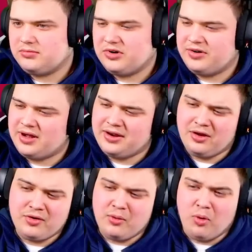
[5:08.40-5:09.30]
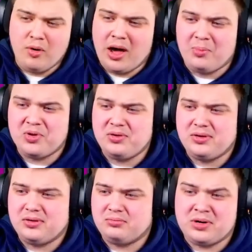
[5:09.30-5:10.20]
I know it won't happen,
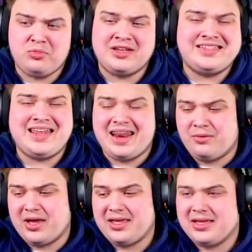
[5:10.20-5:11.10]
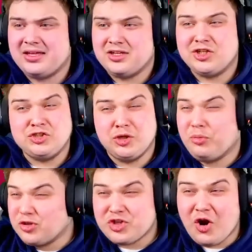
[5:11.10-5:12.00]
but I'm going to say it anyway.
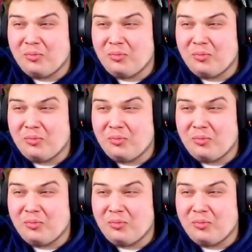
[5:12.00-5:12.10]
Double drop.